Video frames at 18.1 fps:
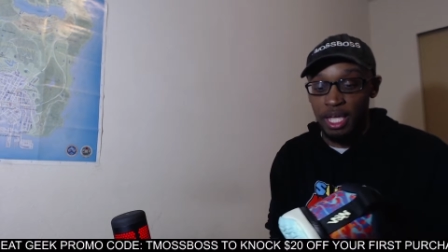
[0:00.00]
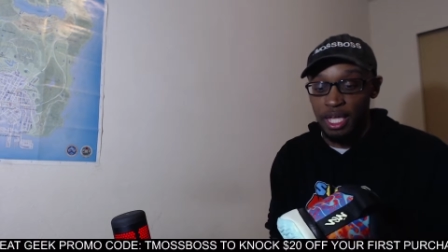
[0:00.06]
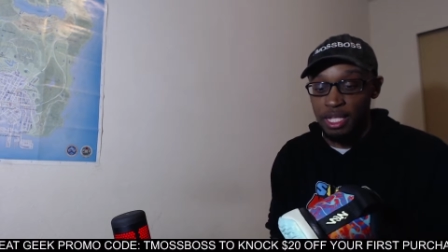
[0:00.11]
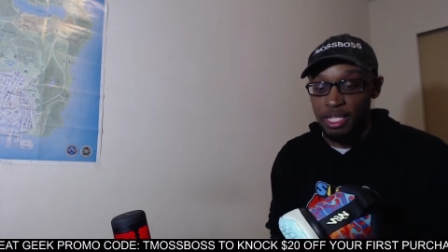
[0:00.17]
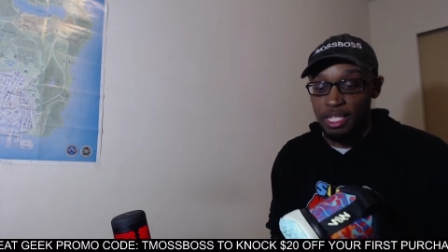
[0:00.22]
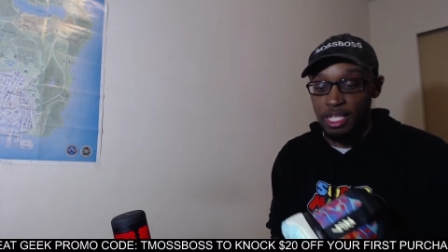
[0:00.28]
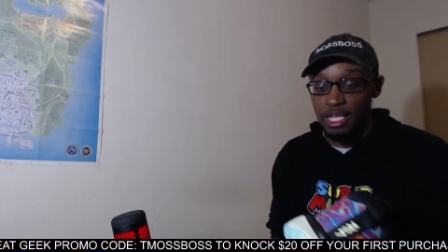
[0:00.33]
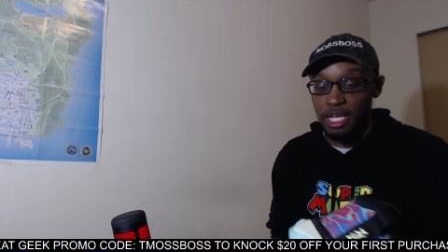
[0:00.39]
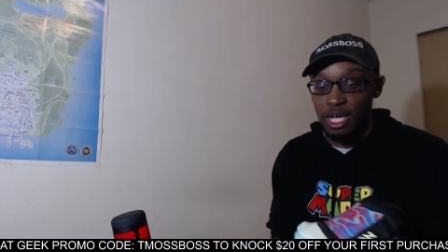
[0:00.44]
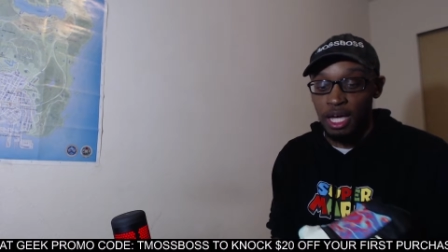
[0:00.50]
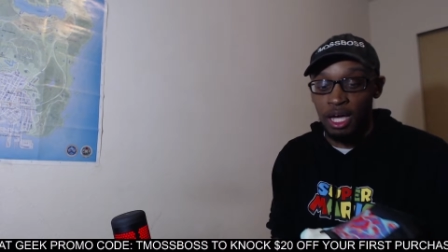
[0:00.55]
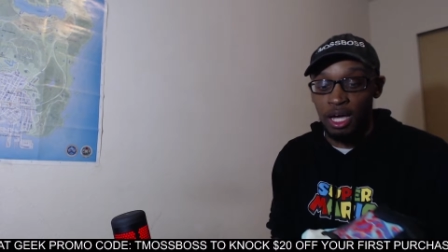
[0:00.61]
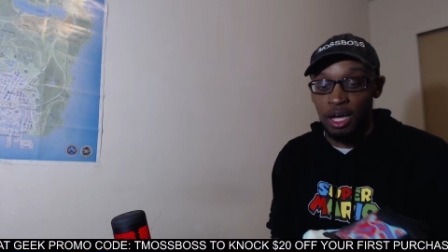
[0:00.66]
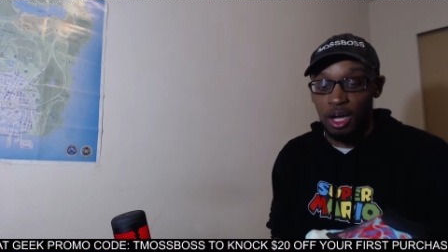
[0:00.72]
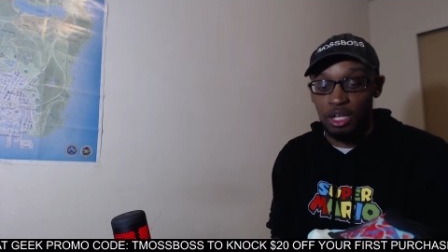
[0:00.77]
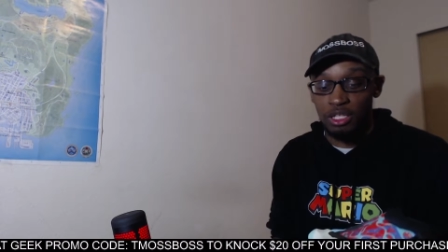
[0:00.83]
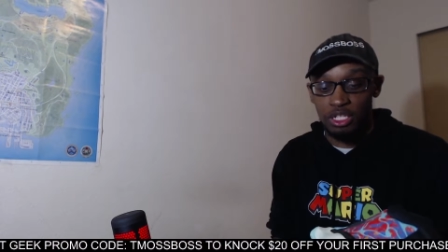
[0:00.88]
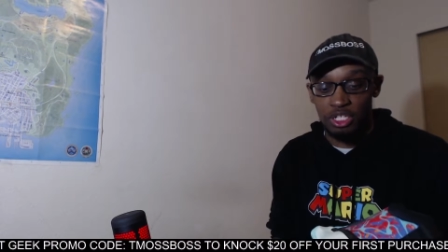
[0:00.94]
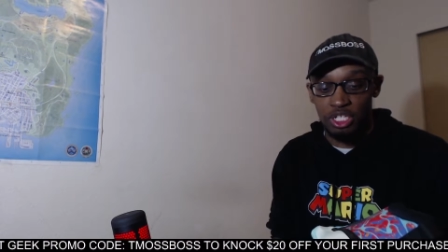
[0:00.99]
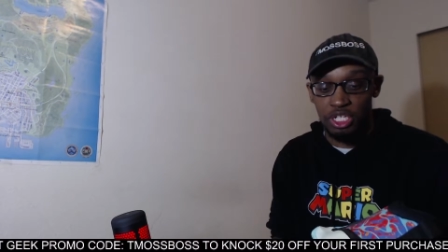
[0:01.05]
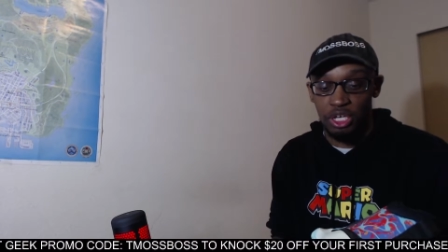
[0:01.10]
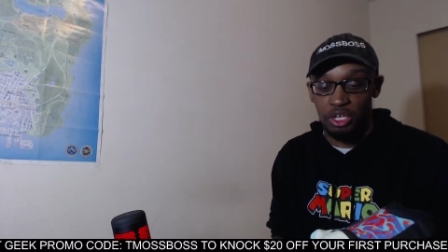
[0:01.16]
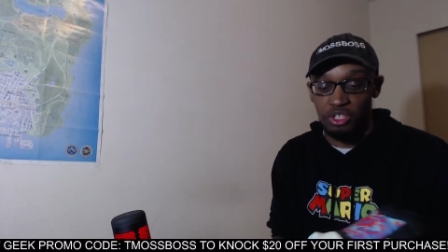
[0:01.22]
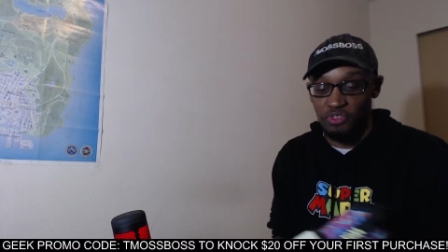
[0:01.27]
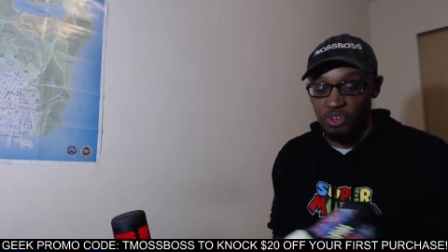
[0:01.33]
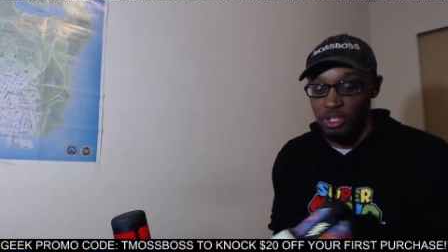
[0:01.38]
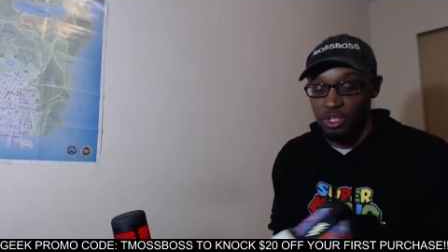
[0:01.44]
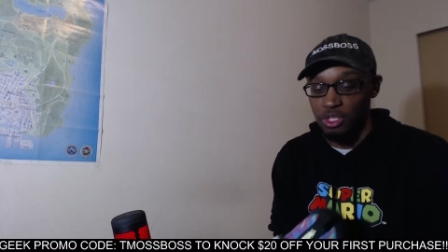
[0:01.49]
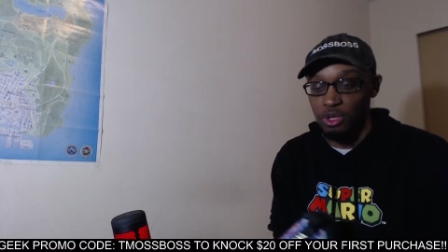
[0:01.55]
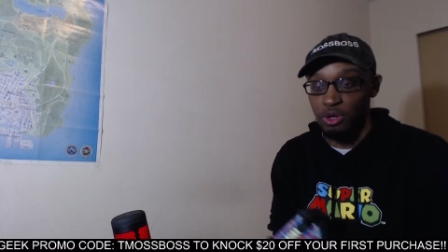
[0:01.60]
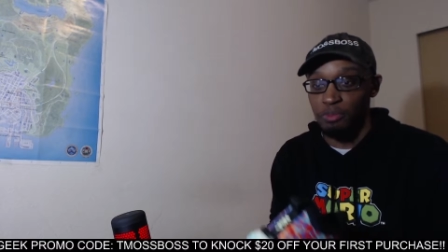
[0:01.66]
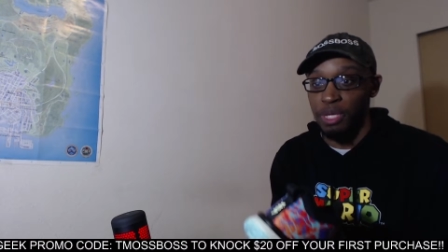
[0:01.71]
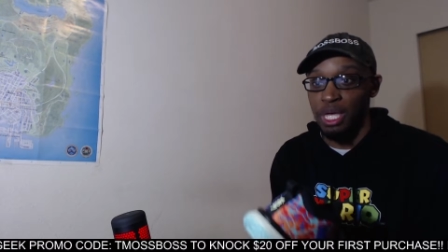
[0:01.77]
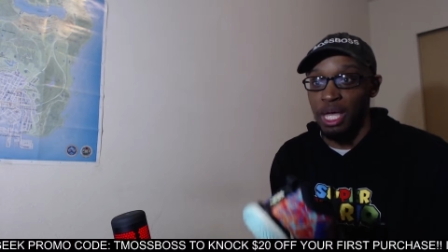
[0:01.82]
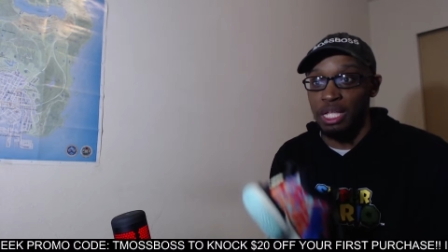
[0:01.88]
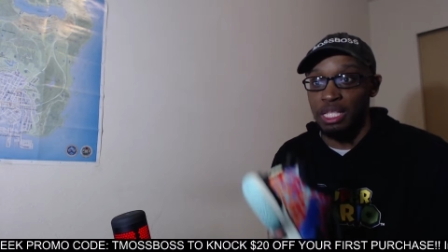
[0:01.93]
in the uh, on the shelves for a little bit.